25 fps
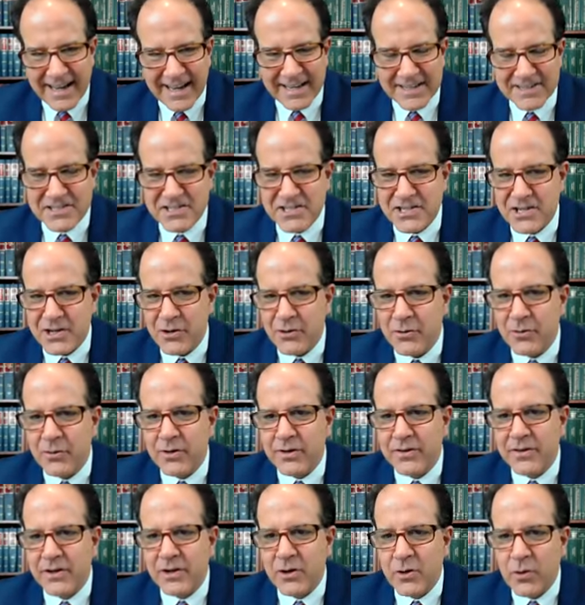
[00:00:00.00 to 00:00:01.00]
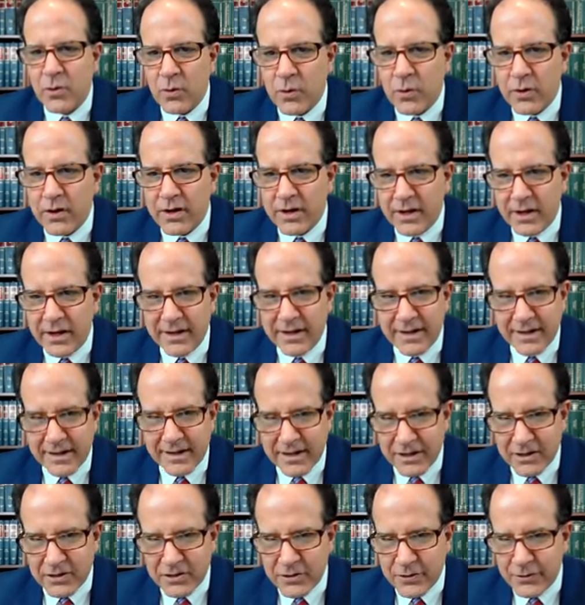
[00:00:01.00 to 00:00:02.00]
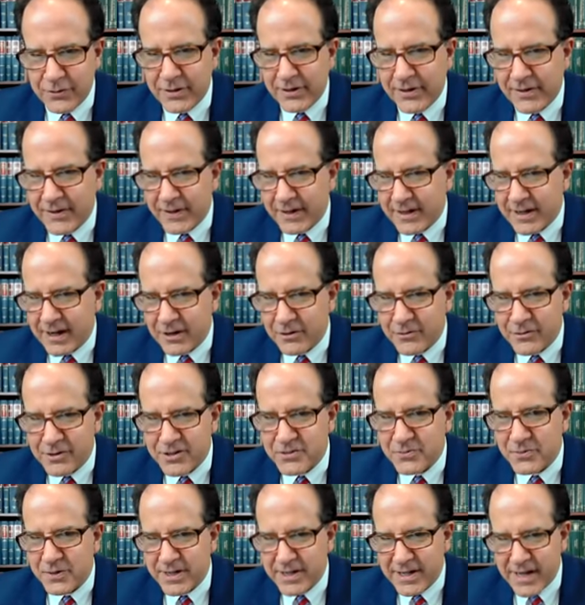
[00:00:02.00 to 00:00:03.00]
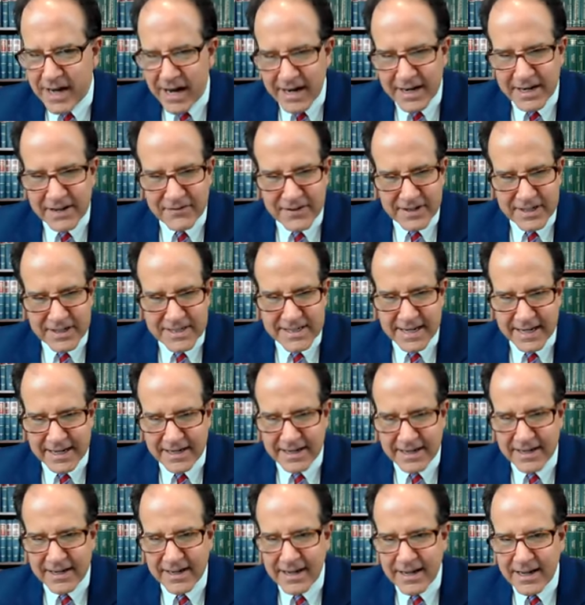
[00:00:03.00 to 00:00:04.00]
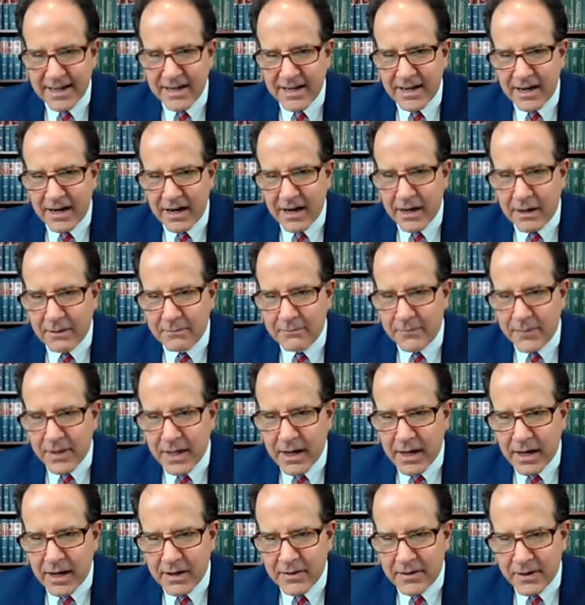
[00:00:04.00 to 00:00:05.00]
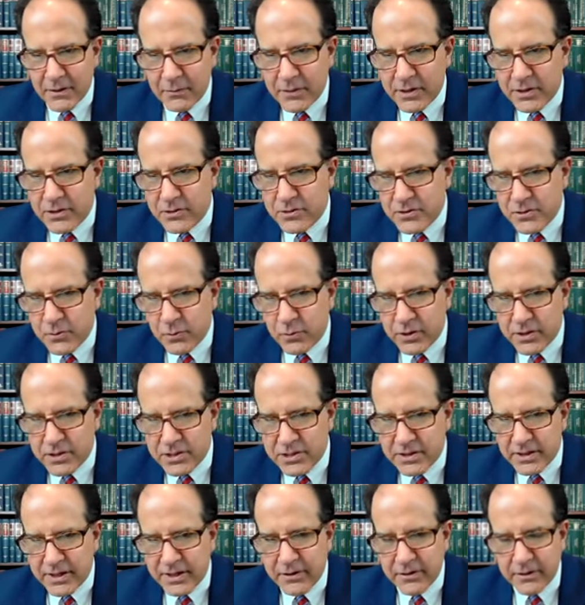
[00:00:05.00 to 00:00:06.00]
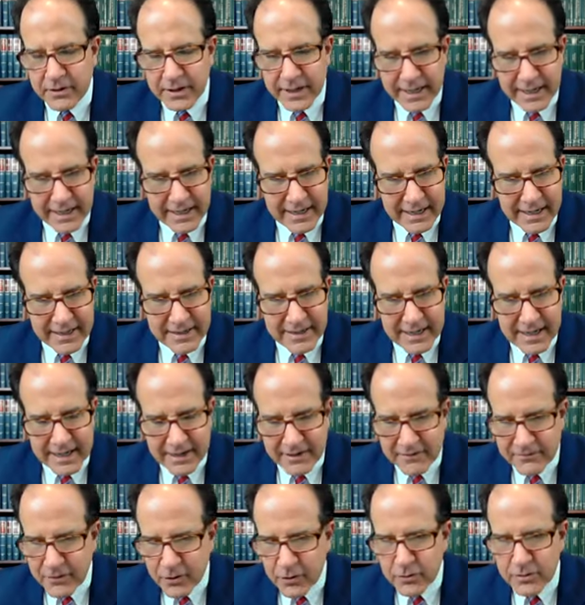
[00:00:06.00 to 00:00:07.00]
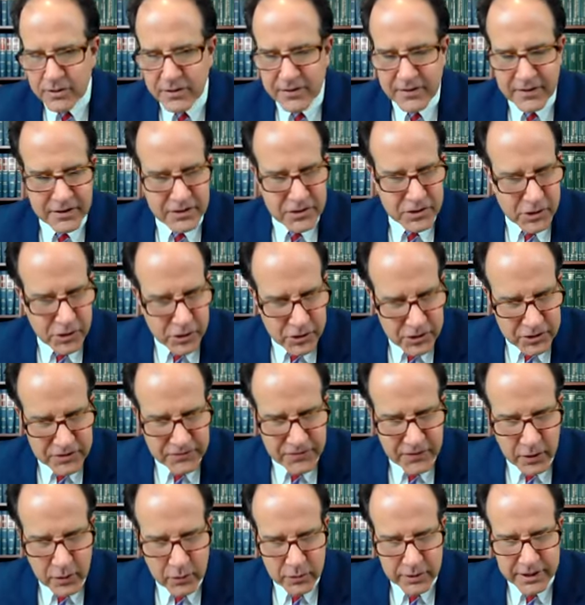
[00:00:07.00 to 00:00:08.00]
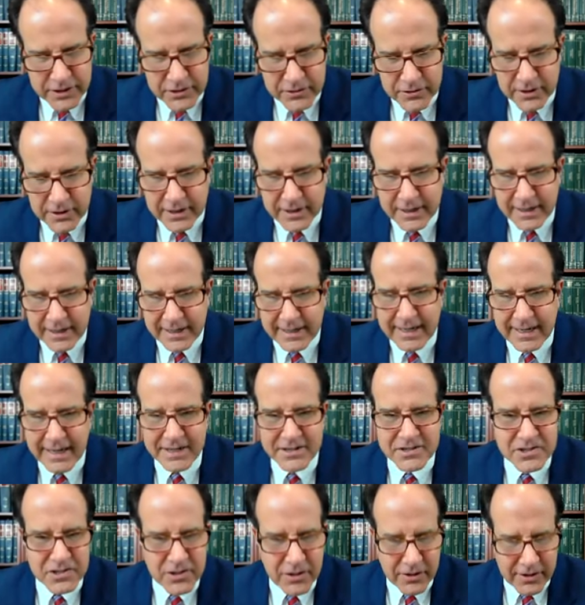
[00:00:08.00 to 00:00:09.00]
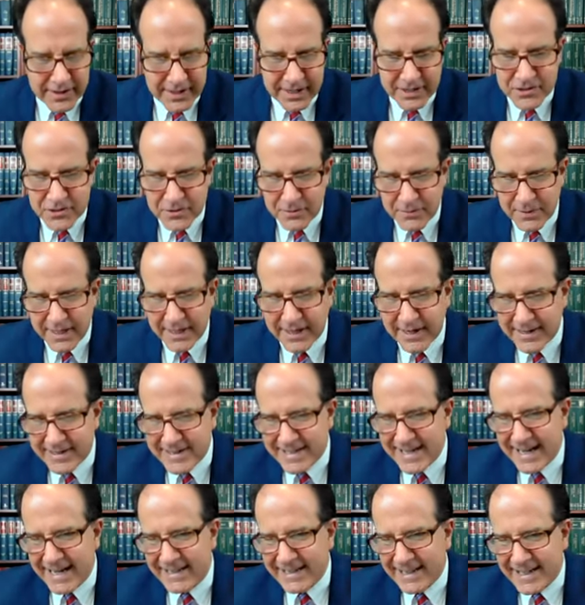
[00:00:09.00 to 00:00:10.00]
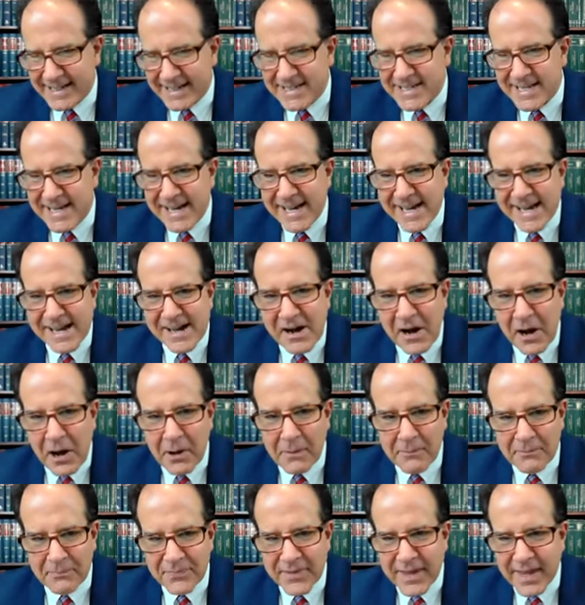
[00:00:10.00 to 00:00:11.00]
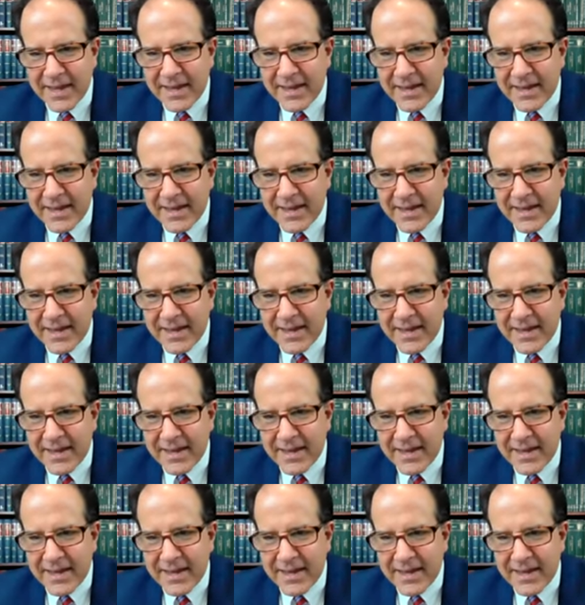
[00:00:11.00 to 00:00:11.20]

And so the court uh, concluded that Congress would not have intended um, that we use the words literally, and they invoked the Church of the Holy Trinity case. Sorry, that should be in italics. Um,